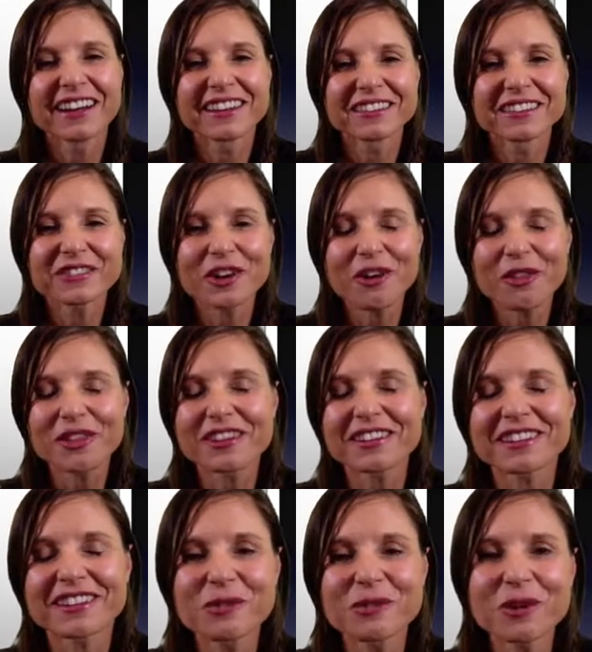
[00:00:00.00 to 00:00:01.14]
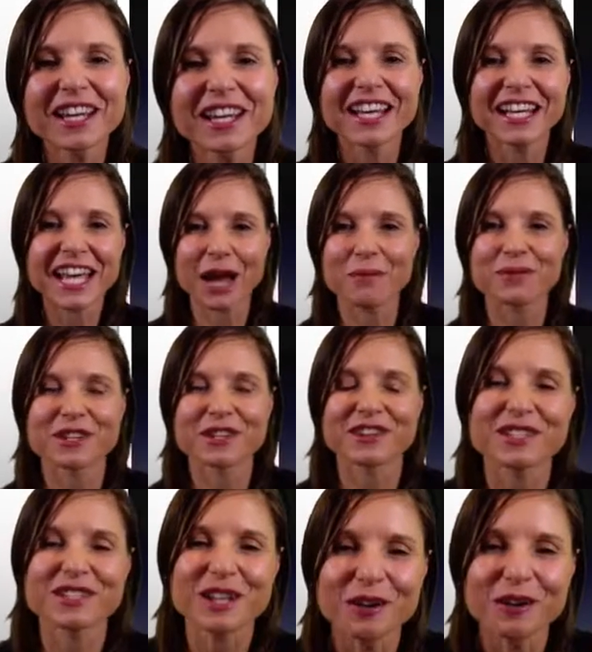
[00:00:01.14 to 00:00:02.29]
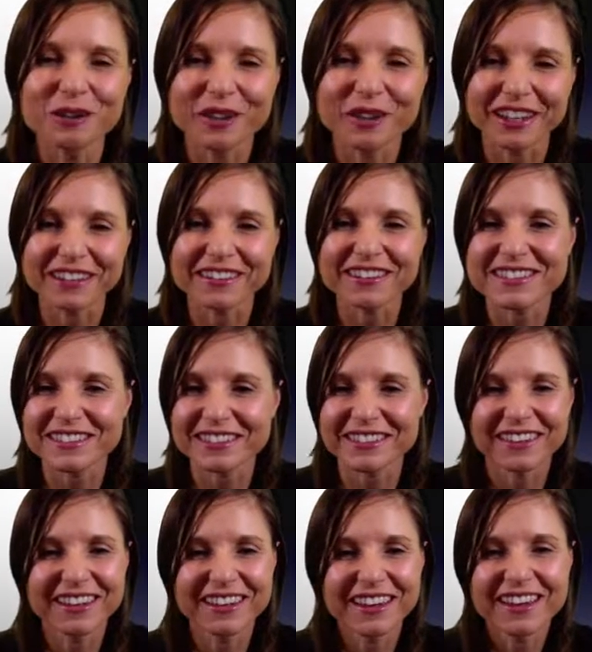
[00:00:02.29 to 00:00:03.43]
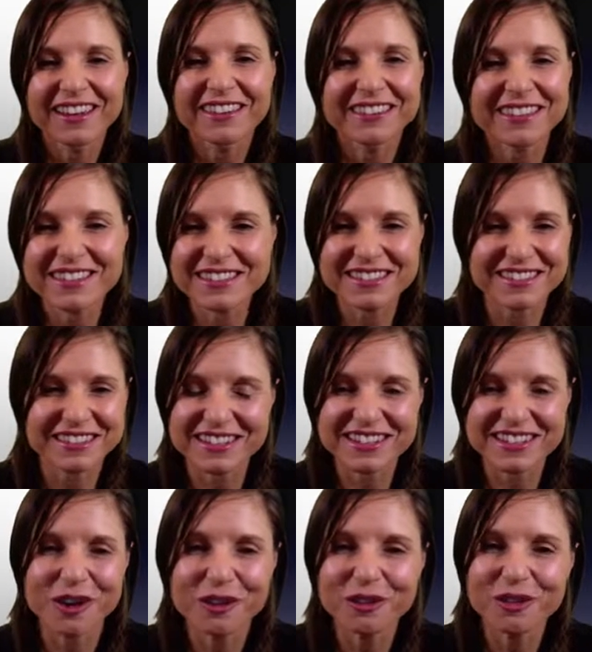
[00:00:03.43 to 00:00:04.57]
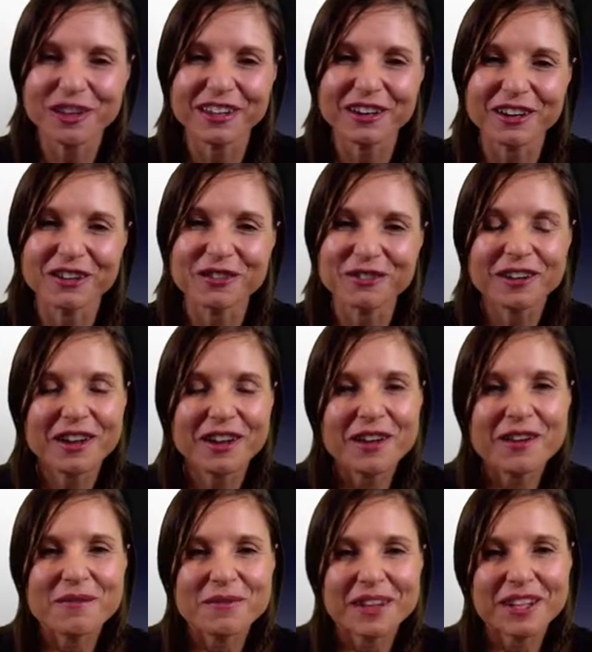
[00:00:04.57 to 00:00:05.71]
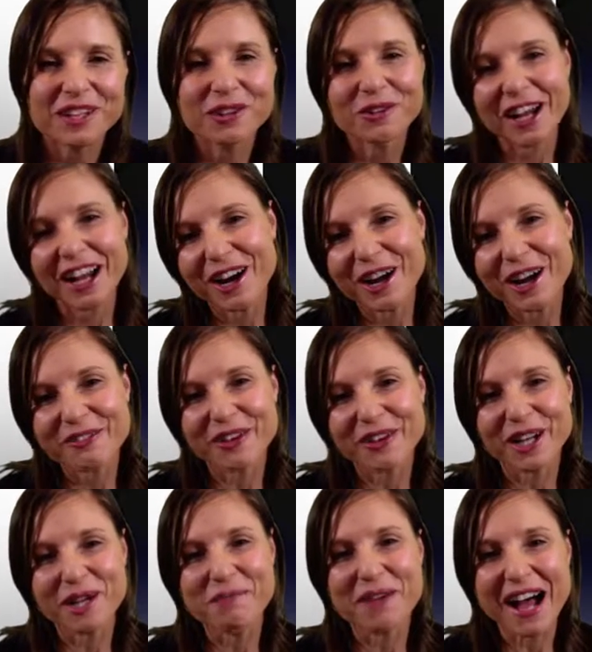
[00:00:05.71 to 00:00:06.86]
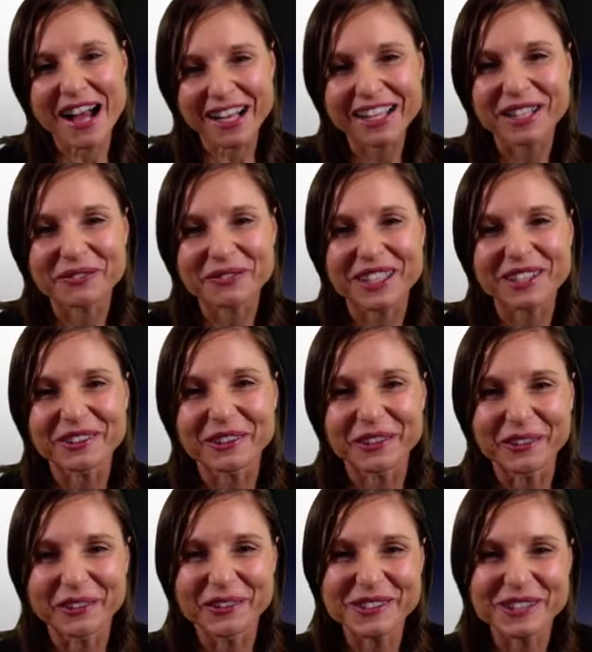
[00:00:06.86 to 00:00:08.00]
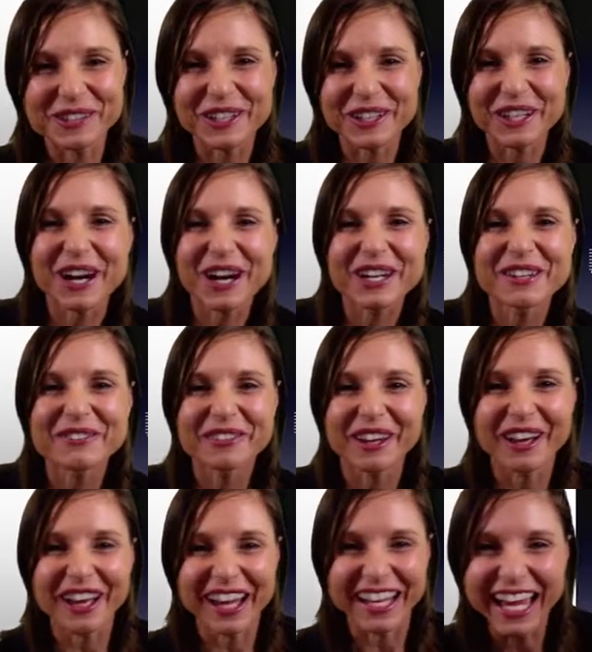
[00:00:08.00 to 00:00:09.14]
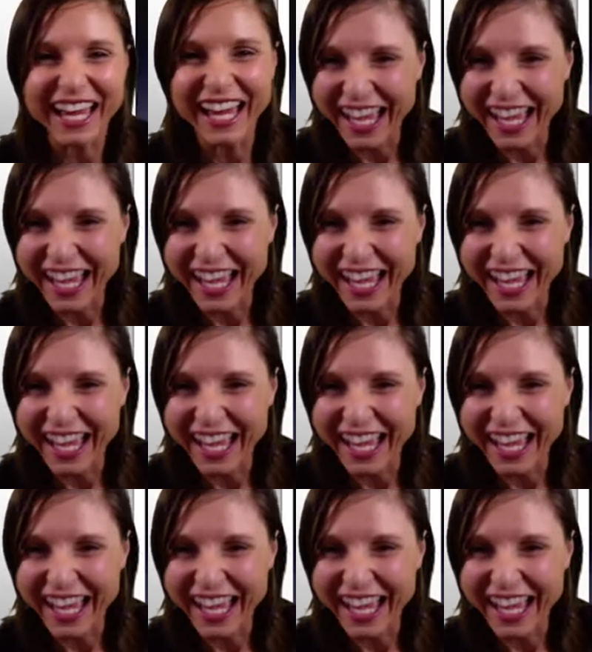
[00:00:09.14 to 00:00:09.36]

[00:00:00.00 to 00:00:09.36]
encapture this whole thing, and this whole thing of you are kind of like a marketer, but you're also kind of like